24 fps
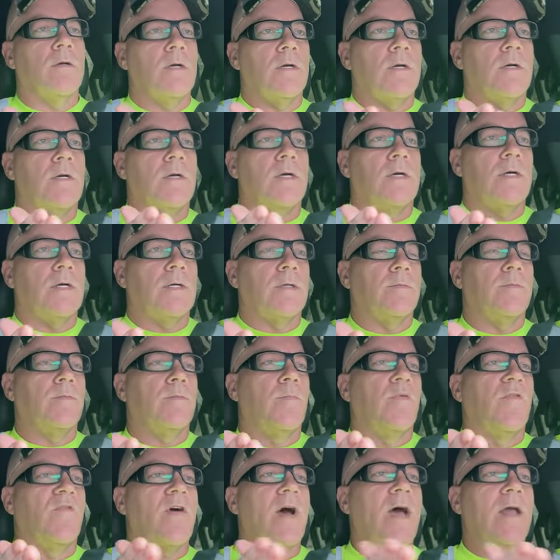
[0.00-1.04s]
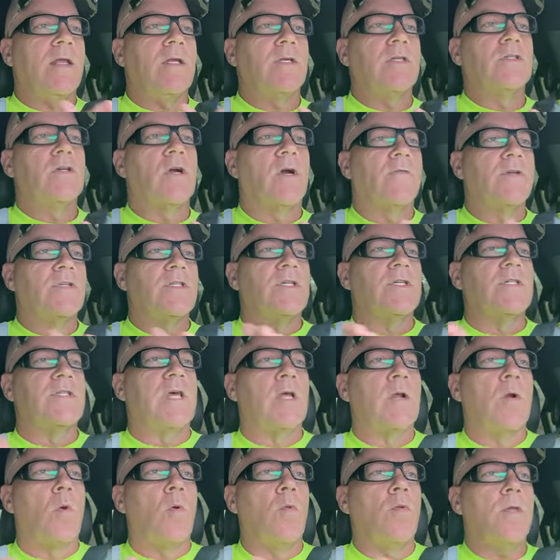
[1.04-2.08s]
uh, providing services
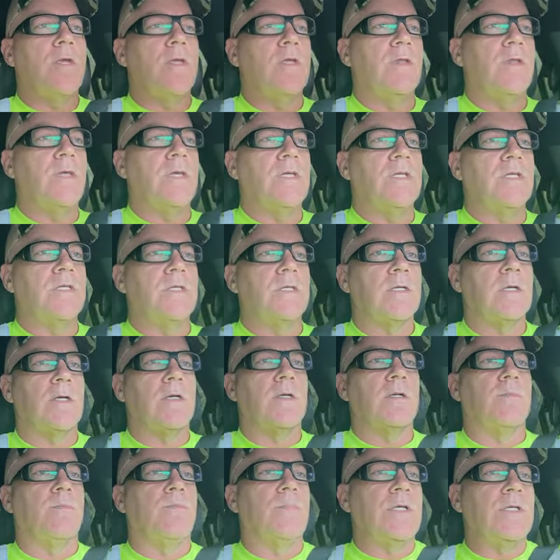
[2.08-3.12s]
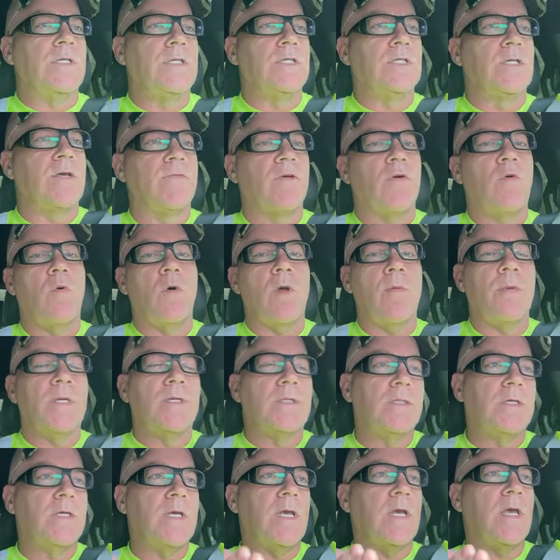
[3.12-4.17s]
that only these pieces of
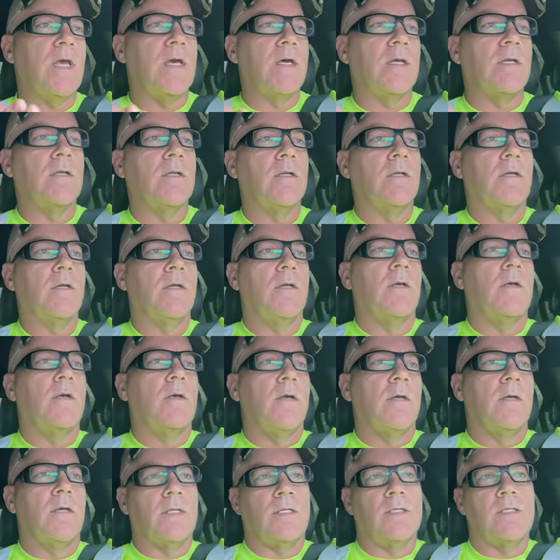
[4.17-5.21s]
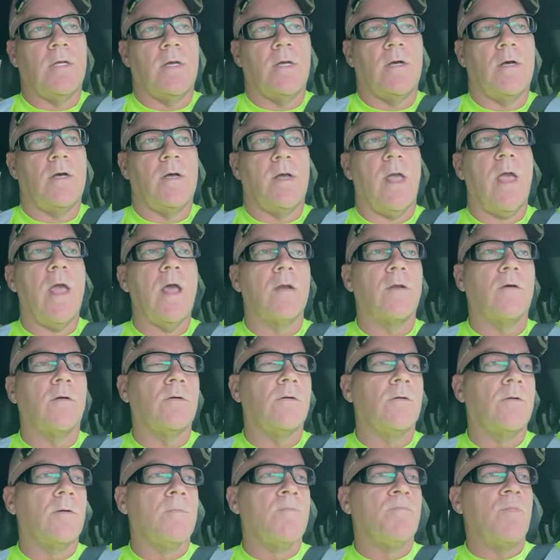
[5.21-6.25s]
equipment can can uh, handle.
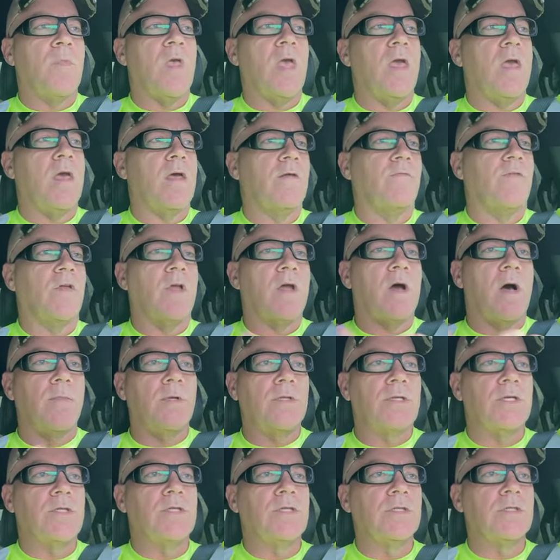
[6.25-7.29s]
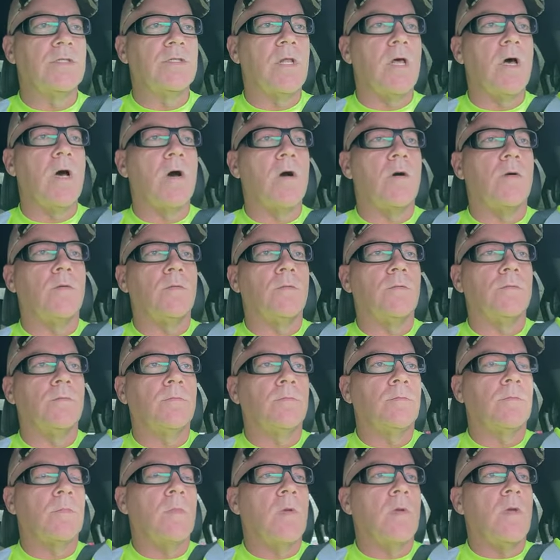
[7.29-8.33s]
And if the competition's low
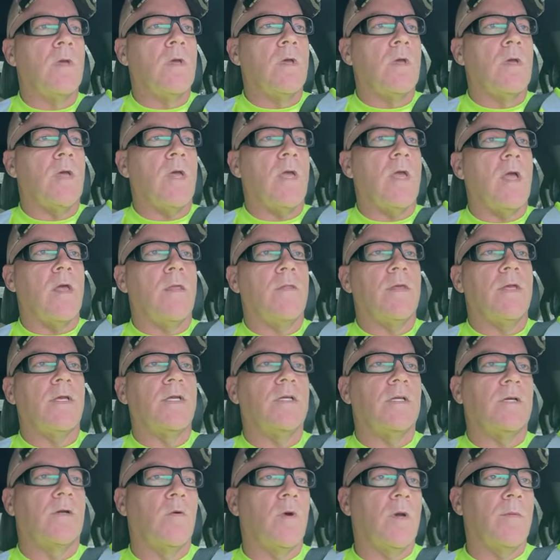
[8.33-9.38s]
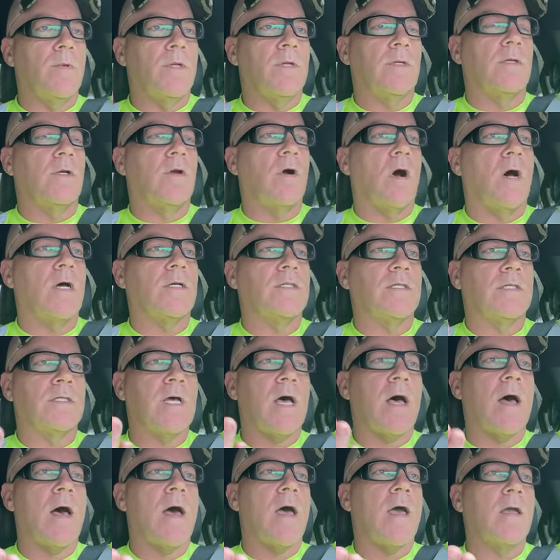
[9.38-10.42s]
and the equipment cost is
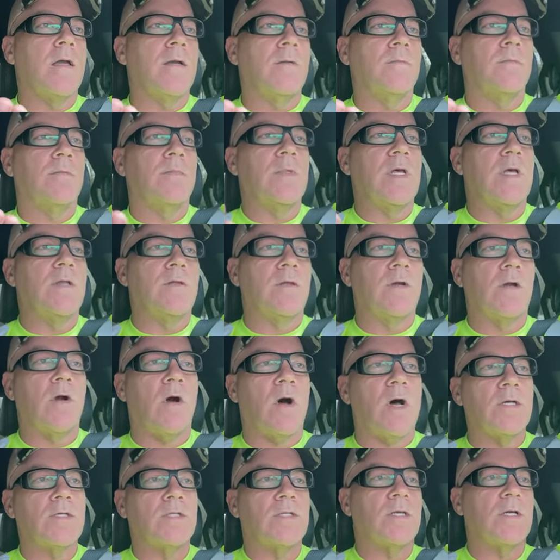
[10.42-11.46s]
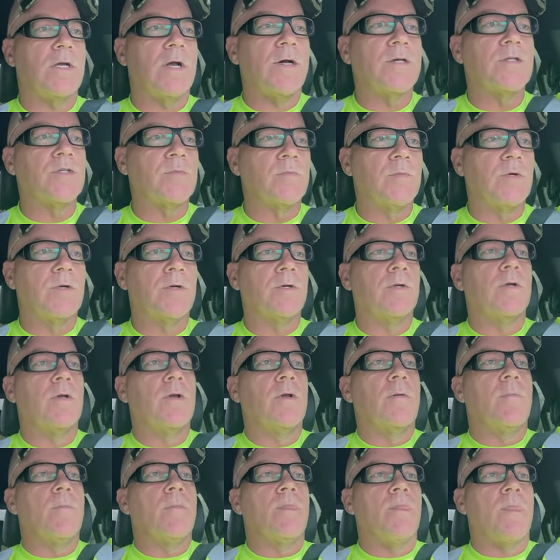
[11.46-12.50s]
high, then the cost to the customer
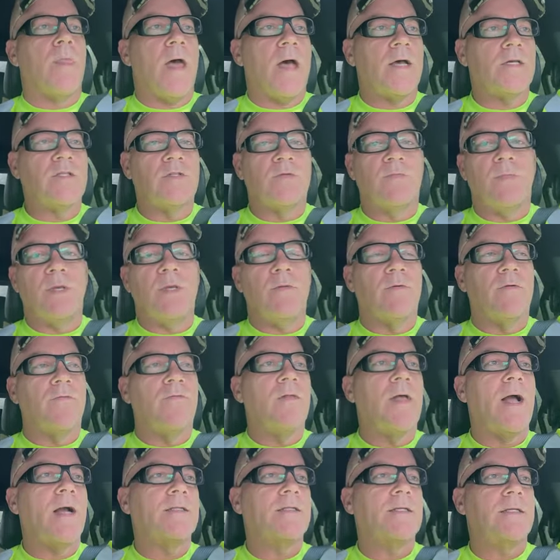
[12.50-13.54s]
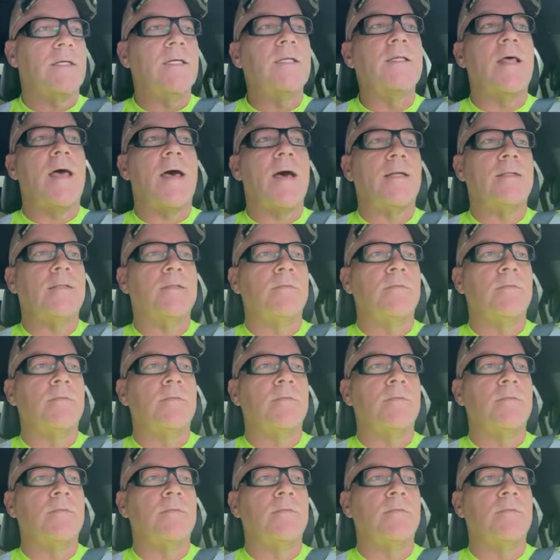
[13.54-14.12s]
has to be reflected in that.